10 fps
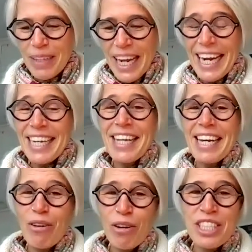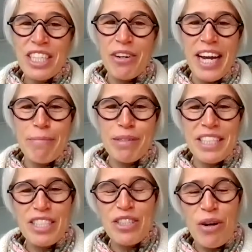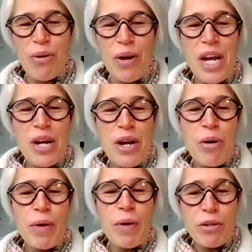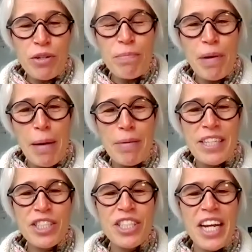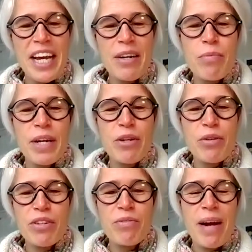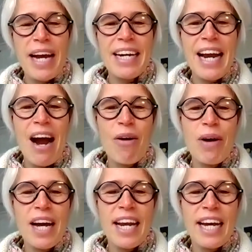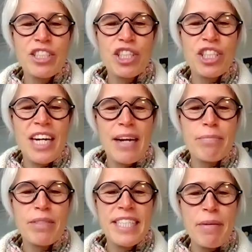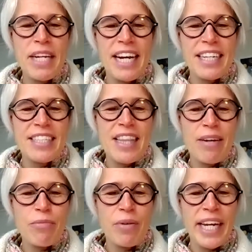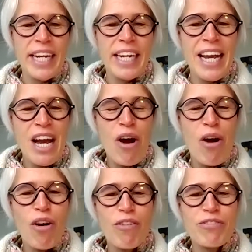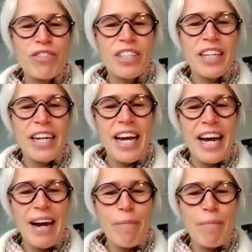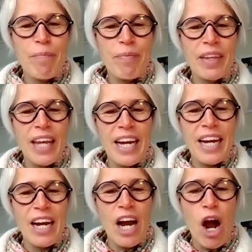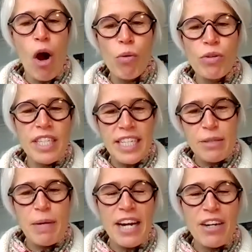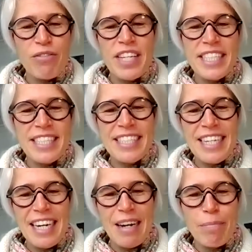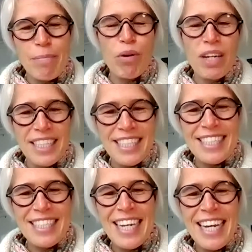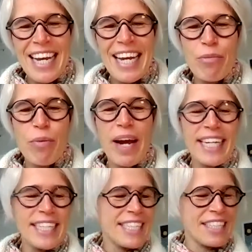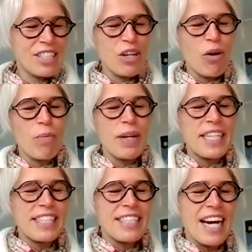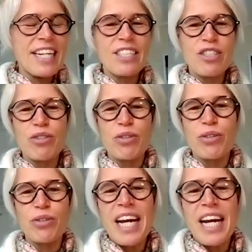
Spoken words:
And then lockdown happened. So we couldn't publish and we couldn't run our lunchtime seminars that we often hold as part of these booklets in Wellington. So we decided to